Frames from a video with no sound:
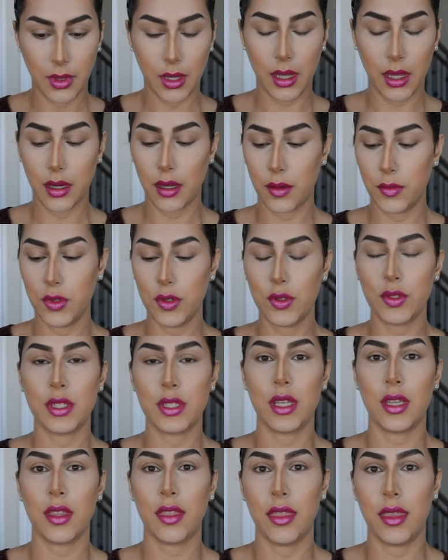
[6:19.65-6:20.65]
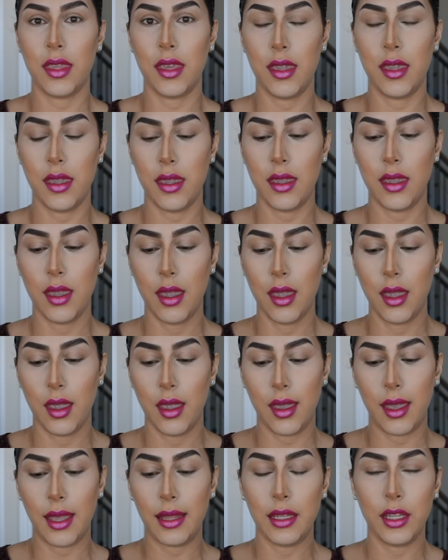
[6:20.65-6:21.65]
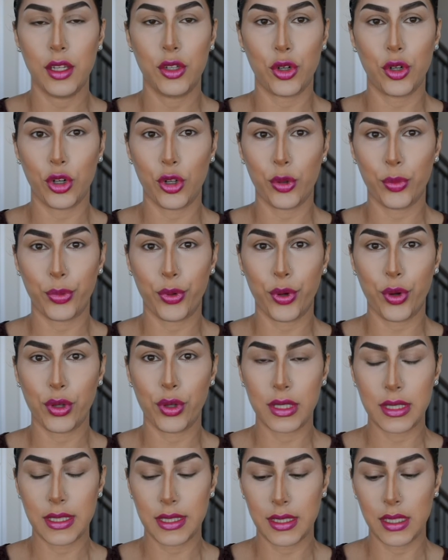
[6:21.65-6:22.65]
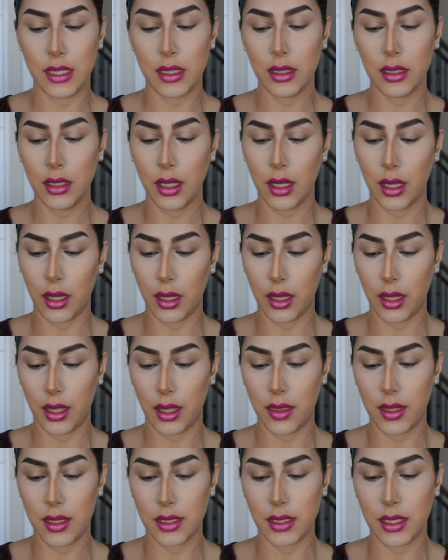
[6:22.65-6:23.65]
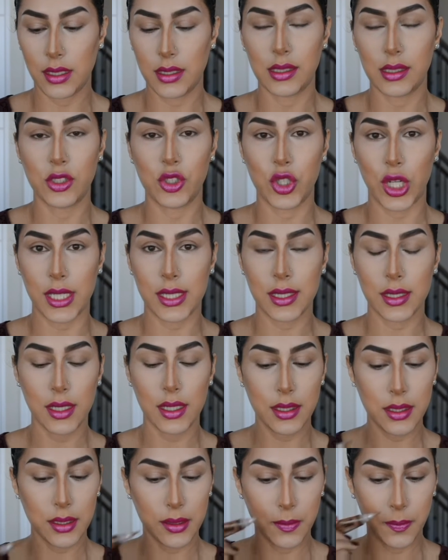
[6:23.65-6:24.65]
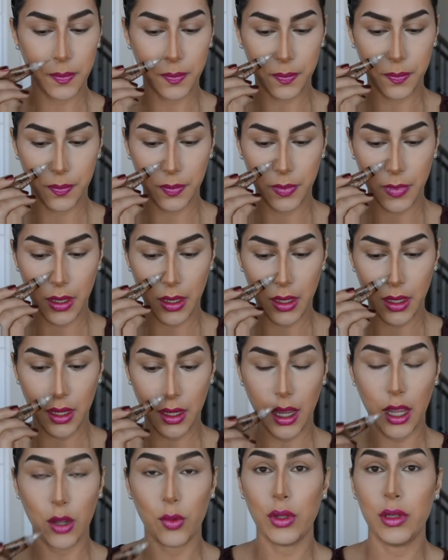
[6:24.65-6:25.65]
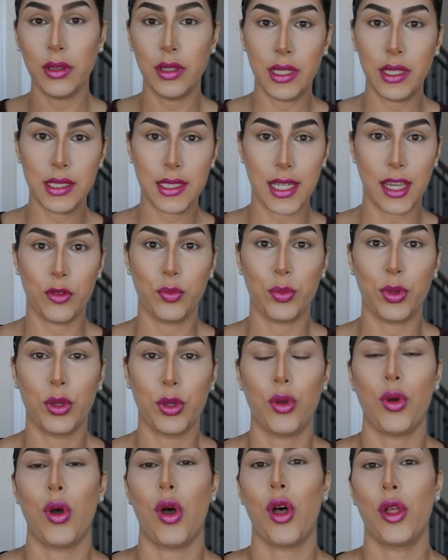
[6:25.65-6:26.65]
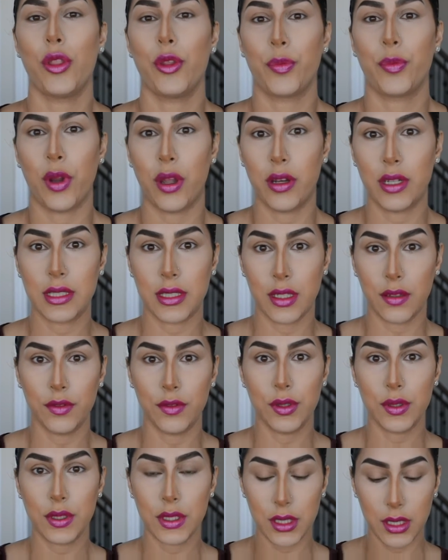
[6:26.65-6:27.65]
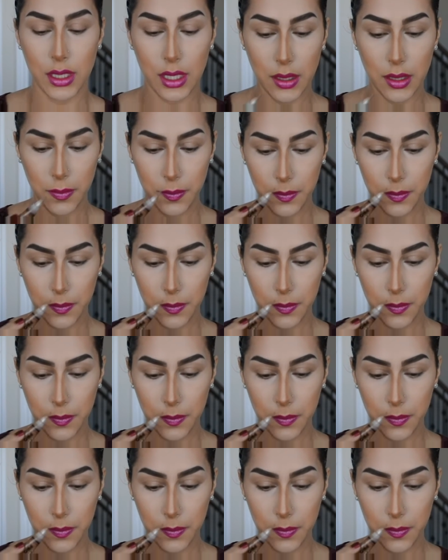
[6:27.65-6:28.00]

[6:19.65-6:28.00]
And I'm using the LA Girl Pro Conceal, and this is in Chestnut. I will link down below all the products I've used today.